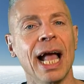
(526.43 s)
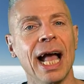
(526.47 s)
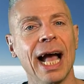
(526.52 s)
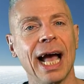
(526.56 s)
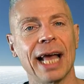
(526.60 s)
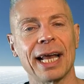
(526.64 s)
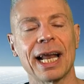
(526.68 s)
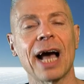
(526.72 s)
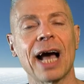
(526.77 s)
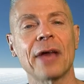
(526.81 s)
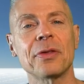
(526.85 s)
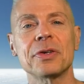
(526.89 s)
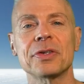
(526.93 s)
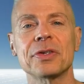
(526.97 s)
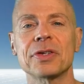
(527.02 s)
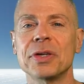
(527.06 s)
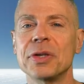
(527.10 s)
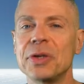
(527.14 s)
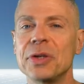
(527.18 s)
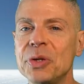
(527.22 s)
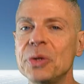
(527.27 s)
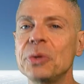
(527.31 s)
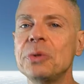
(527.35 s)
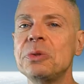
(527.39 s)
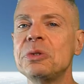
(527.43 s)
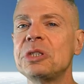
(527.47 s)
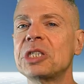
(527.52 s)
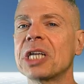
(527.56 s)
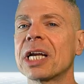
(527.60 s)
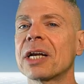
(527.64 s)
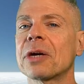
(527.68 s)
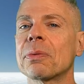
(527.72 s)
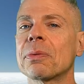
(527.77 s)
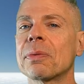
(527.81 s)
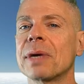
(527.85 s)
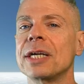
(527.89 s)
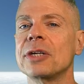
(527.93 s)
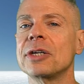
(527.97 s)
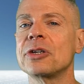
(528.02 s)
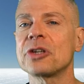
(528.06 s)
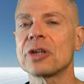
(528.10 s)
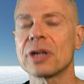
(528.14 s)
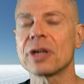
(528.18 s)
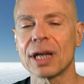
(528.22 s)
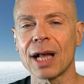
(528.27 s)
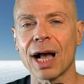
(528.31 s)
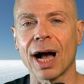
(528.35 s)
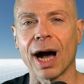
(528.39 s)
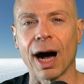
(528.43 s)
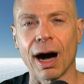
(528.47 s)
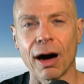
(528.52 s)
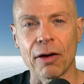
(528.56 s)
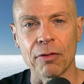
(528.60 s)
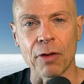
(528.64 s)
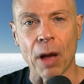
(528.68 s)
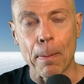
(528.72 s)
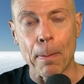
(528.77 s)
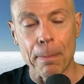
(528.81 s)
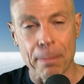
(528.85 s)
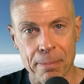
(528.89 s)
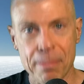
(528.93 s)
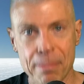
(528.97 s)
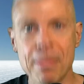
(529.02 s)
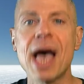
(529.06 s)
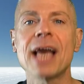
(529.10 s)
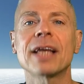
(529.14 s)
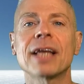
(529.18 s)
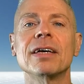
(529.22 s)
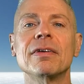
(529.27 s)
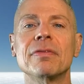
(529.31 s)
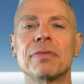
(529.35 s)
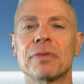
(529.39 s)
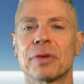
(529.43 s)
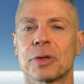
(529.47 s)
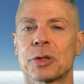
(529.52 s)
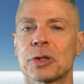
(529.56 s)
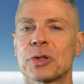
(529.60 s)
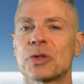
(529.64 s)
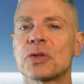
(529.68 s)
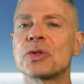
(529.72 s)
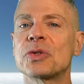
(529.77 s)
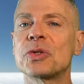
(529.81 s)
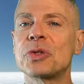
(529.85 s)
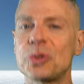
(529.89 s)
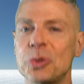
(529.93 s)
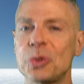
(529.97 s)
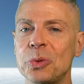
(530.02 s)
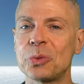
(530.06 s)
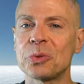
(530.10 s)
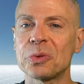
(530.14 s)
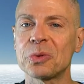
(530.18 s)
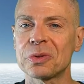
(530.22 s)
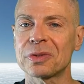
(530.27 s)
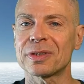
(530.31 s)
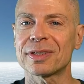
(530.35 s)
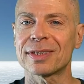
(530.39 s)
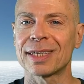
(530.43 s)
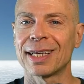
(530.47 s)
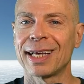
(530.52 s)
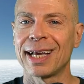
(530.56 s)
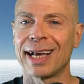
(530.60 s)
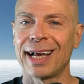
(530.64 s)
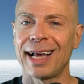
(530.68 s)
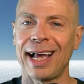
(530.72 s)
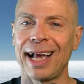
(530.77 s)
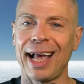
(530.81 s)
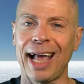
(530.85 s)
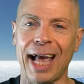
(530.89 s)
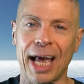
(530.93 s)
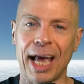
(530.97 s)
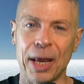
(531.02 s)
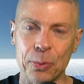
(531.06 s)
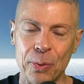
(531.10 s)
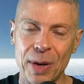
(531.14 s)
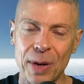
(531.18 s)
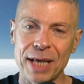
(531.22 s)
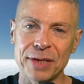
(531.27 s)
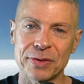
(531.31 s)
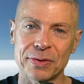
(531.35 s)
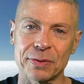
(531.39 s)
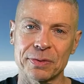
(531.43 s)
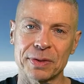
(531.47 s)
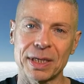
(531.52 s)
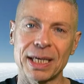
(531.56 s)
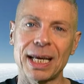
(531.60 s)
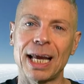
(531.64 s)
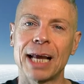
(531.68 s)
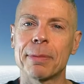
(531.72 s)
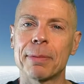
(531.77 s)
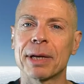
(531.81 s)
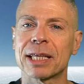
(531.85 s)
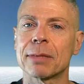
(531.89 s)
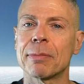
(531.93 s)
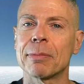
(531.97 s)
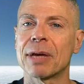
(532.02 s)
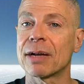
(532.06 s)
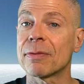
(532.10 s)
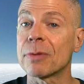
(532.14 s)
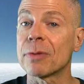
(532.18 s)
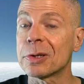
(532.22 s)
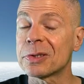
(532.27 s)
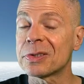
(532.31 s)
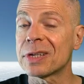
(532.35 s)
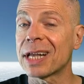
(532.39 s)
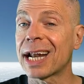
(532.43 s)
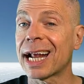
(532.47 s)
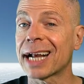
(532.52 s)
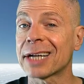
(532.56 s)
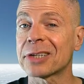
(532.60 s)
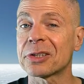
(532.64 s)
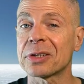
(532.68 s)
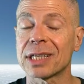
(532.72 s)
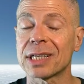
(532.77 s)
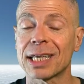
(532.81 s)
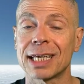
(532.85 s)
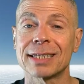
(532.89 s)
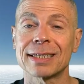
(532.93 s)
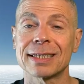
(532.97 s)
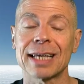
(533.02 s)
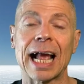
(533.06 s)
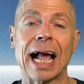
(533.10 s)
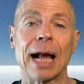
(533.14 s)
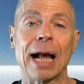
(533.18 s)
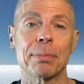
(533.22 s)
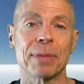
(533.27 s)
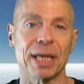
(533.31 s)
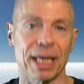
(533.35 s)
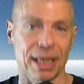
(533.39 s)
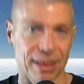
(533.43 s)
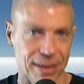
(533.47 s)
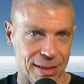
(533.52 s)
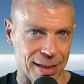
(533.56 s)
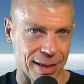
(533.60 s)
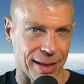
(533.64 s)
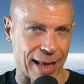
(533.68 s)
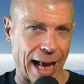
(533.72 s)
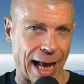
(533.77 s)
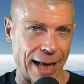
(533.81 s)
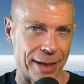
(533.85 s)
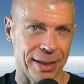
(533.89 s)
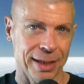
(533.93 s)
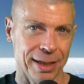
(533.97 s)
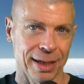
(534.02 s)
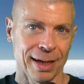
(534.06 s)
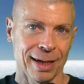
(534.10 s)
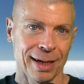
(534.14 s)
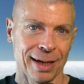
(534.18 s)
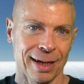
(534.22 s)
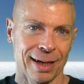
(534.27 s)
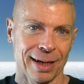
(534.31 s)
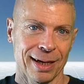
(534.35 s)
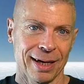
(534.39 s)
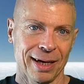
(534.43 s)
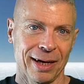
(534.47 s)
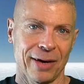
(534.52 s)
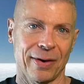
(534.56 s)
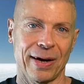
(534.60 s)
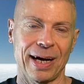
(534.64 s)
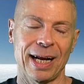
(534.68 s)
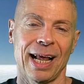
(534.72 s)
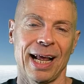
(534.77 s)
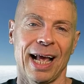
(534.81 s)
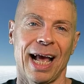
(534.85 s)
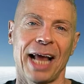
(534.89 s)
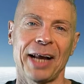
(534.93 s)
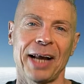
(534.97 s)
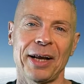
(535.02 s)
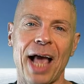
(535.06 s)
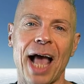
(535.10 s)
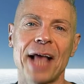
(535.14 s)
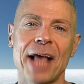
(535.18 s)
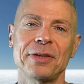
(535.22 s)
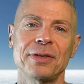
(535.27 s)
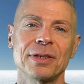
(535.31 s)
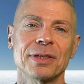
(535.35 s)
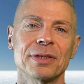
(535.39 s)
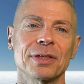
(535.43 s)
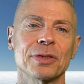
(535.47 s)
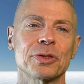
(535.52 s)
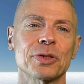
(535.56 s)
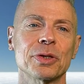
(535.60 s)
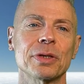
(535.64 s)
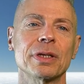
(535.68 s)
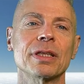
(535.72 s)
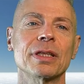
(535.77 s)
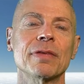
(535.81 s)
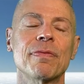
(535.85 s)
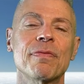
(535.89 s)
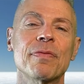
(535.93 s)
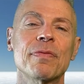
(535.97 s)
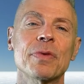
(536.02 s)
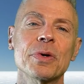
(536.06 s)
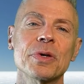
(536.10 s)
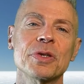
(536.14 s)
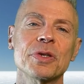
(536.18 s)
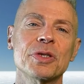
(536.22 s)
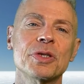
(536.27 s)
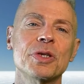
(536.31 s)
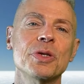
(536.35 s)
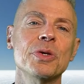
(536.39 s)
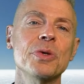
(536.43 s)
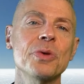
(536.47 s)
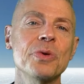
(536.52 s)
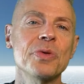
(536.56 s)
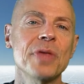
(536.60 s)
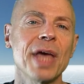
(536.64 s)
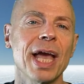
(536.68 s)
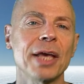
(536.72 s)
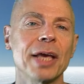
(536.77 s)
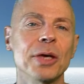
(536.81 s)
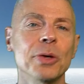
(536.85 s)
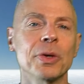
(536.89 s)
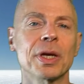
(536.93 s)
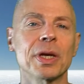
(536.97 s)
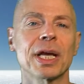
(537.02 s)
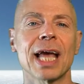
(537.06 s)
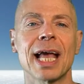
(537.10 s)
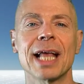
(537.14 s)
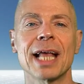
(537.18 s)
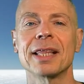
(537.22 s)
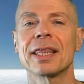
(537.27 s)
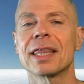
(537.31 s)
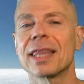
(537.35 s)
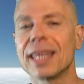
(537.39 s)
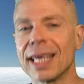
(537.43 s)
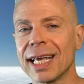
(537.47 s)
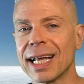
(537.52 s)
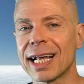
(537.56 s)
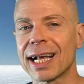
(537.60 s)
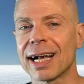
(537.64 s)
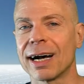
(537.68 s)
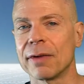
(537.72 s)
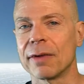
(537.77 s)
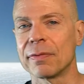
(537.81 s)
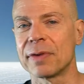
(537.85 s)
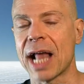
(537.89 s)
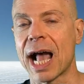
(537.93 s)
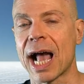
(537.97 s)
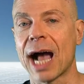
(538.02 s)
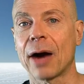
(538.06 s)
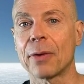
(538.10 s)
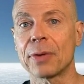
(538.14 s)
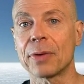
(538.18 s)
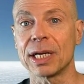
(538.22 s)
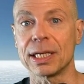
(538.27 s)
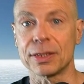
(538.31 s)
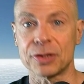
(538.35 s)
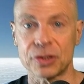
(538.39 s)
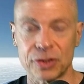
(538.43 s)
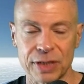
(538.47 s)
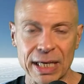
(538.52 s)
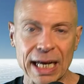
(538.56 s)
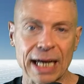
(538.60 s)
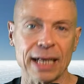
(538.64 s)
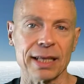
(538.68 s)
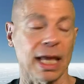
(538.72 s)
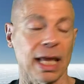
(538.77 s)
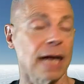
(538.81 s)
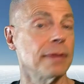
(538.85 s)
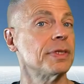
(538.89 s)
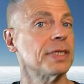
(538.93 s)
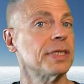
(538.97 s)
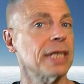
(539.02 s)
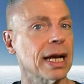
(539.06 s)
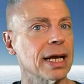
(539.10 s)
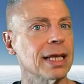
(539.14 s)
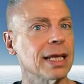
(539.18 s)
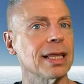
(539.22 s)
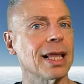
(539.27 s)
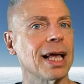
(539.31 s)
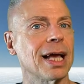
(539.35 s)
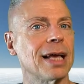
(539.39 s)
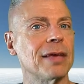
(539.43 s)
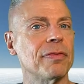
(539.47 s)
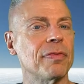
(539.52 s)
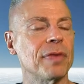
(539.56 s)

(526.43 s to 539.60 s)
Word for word: And now there's a new generation of metaverse tools and ways of thinking about the metaverse that actually tap into that. All right, and, and sort of the first two that you can think of now is Second Life. Second Life